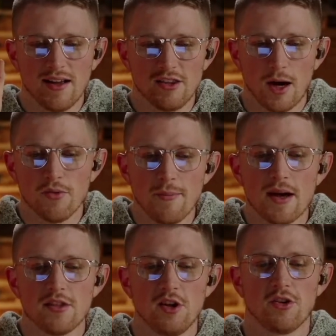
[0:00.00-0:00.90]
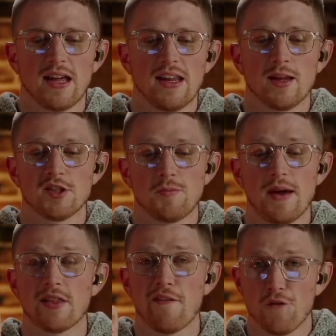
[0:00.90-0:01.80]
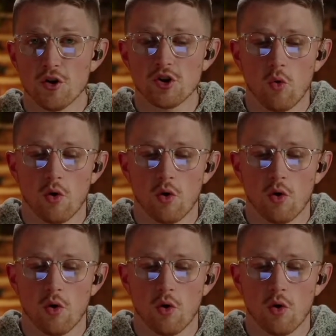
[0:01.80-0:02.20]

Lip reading: double the amount that you're getting them to spend on that first